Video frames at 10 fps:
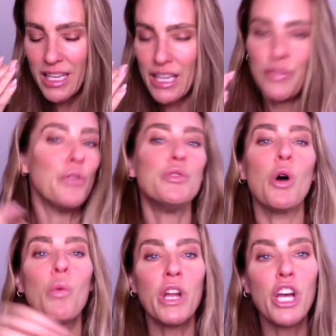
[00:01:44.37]
if you
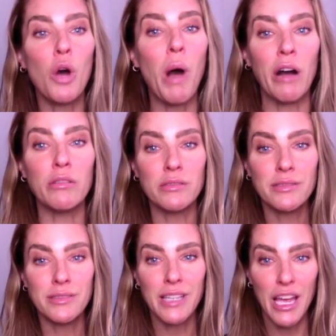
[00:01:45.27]
don't want to go out
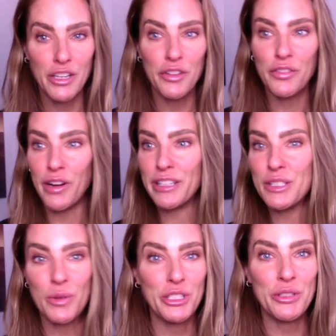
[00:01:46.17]
and your friends
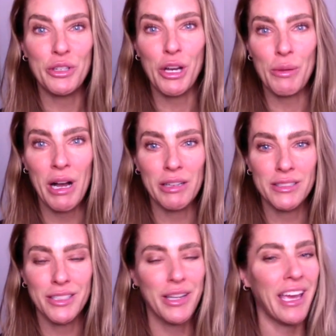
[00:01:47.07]
want you to go out,
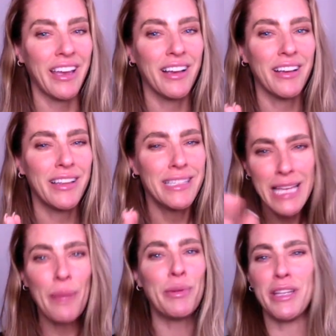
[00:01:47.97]
okay, it's
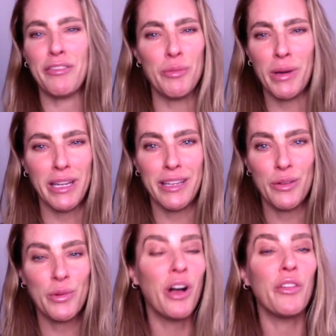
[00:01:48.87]
happened to everybody.
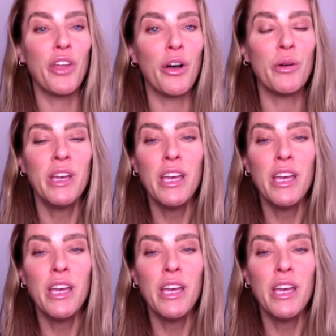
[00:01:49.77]
We all know.